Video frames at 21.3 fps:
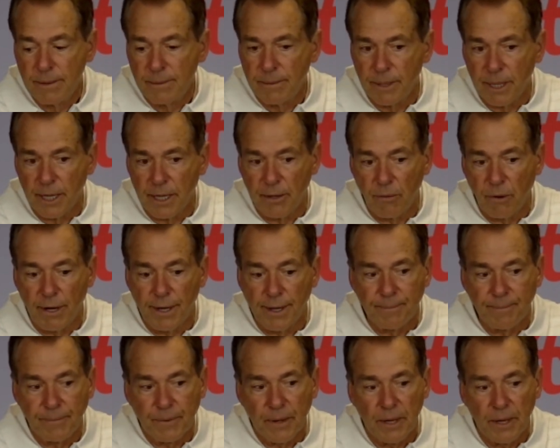but
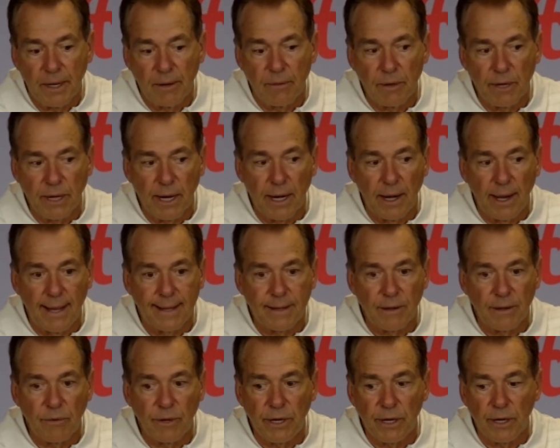anyway, we got a lot
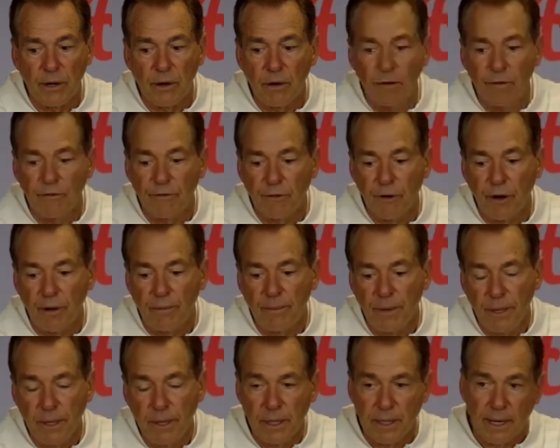that we can learn from.